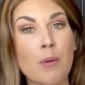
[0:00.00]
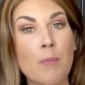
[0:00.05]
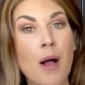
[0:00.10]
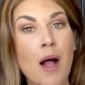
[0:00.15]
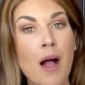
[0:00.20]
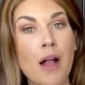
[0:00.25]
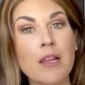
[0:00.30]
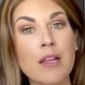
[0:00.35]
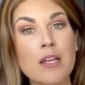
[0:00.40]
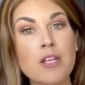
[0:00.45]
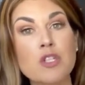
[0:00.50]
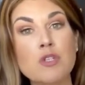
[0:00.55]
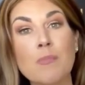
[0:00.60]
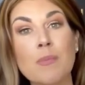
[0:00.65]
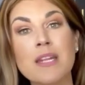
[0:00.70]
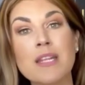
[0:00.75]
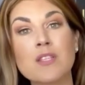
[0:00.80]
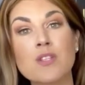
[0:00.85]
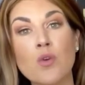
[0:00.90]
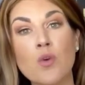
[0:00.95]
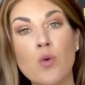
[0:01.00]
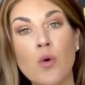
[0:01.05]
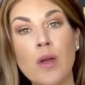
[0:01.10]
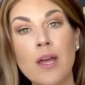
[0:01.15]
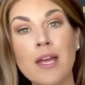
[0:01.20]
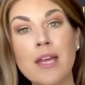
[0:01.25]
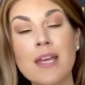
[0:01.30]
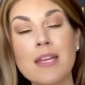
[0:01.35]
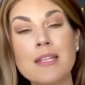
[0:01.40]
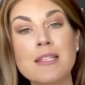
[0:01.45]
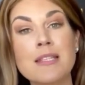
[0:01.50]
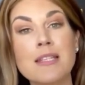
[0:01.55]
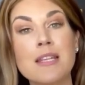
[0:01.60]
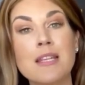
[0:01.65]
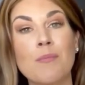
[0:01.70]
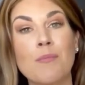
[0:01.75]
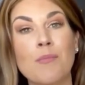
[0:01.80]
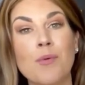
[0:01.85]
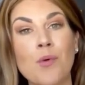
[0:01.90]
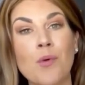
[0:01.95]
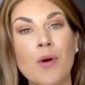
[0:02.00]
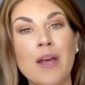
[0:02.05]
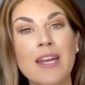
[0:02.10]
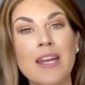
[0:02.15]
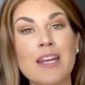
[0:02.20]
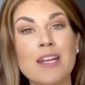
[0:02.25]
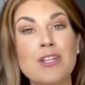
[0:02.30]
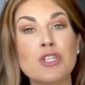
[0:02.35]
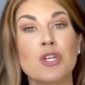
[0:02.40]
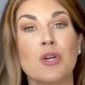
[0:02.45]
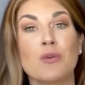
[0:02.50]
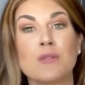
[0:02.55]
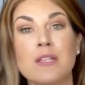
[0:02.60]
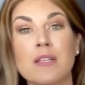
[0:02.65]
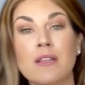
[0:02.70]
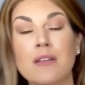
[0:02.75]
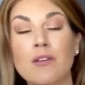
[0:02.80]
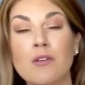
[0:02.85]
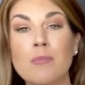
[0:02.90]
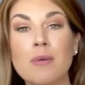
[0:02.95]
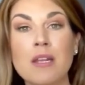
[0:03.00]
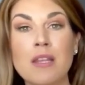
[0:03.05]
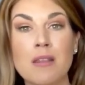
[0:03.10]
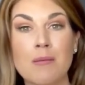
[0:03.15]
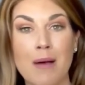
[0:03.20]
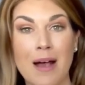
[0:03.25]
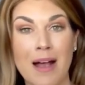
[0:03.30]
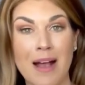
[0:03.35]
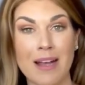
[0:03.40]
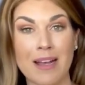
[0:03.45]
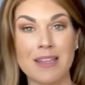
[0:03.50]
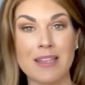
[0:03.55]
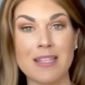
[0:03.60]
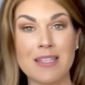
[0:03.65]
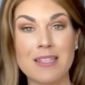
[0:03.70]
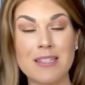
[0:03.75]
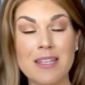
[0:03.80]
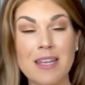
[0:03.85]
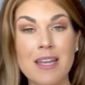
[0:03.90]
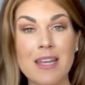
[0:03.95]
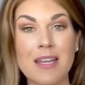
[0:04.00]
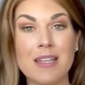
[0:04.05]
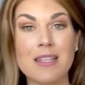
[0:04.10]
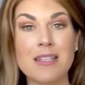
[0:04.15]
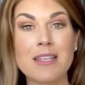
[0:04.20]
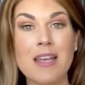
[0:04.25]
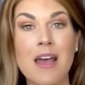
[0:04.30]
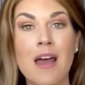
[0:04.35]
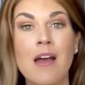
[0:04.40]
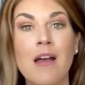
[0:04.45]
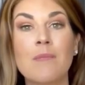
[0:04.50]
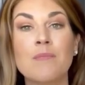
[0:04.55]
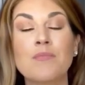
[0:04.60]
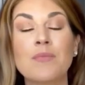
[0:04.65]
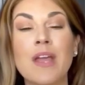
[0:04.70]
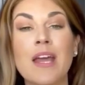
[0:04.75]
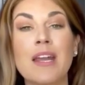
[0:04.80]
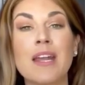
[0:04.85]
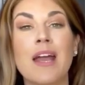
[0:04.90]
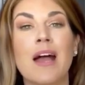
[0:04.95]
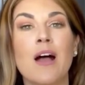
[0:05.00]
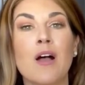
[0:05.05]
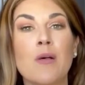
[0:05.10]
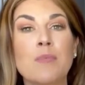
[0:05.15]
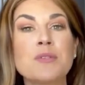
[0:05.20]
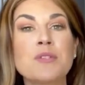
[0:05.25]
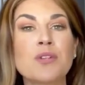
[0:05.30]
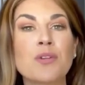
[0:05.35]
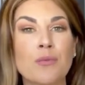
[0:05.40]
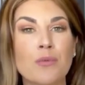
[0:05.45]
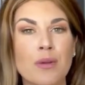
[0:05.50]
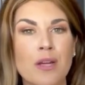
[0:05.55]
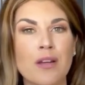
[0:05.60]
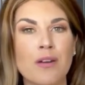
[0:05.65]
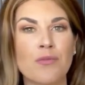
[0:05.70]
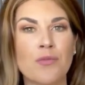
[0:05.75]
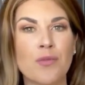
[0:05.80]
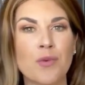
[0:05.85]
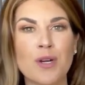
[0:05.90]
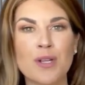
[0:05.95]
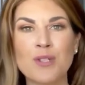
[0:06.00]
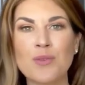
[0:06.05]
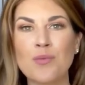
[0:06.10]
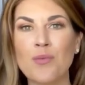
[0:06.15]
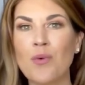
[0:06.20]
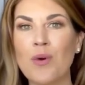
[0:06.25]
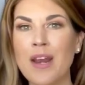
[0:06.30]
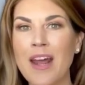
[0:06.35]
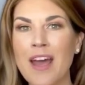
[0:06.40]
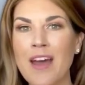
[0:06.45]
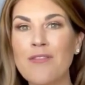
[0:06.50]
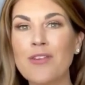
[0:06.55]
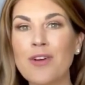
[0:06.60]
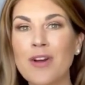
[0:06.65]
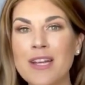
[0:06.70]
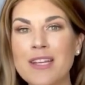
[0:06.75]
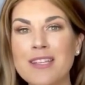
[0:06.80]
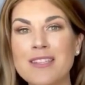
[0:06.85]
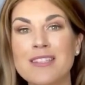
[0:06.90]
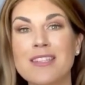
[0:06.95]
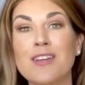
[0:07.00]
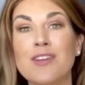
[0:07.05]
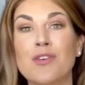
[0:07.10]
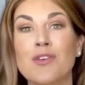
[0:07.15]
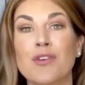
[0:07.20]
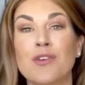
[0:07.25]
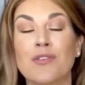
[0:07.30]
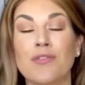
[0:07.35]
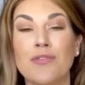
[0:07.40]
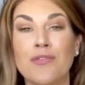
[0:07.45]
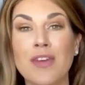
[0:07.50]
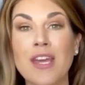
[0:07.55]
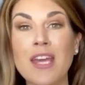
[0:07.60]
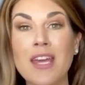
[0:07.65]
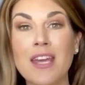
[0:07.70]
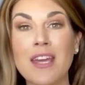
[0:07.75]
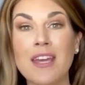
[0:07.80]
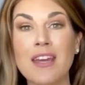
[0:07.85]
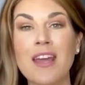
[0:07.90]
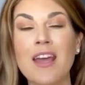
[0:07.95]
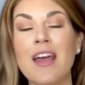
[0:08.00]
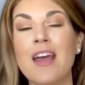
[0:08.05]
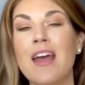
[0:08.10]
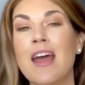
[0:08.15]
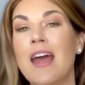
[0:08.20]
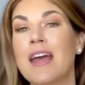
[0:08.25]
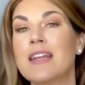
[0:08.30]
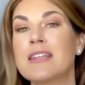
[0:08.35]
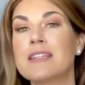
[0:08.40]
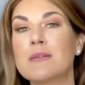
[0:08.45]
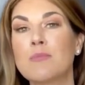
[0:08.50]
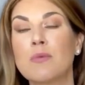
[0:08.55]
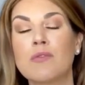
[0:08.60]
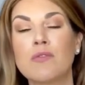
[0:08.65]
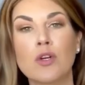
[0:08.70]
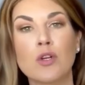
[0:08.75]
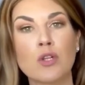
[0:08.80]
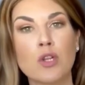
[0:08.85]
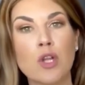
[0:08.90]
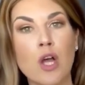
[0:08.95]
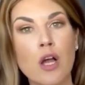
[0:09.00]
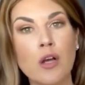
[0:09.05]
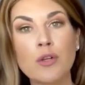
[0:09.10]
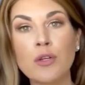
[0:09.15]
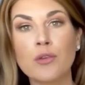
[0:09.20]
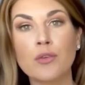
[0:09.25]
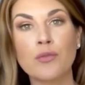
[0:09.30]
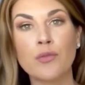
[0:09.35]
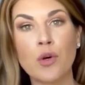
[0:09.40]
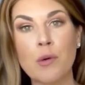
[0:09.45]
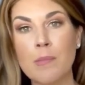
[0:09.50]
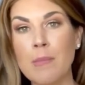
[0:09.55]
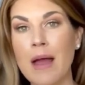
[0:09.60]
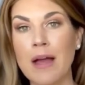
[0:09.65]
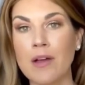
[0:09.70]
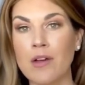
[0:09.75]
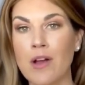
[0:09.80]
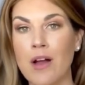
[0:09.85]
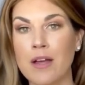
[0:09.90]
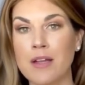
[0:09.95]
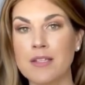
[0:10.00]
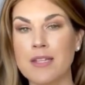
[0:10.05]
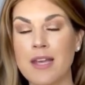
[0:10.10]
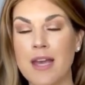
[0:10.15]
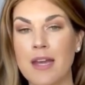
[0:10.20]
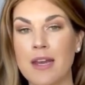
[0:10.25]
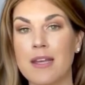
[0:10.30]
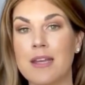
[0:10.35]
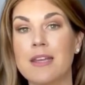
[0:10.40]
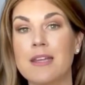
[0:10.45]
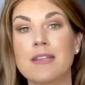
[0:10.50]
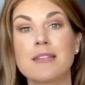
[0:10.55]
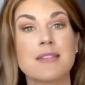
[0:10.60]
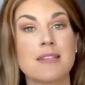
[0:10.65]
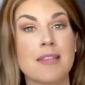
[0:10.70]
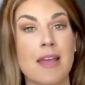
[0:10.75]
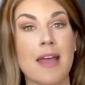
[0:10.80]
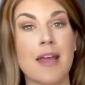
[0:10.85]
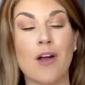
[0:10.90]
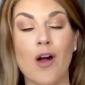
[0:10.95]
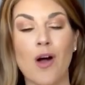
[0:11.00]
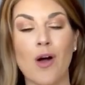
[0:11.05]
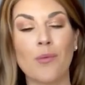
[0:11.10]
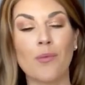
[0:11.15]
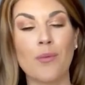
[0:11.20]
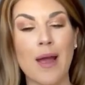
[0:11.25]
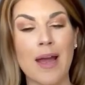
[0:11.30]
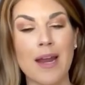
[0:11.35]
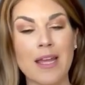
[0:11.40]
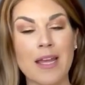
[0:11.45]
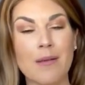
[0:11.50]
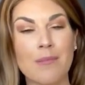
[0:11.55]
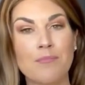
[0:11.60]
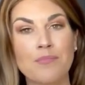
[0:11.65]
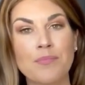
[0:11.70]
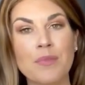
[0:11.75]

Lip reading: polished, but it's quick, it's to the point, it shows a little bit of the behind the scenes, and it helps to reinforce whatever it is that your feed and some of your longer format content is saying already.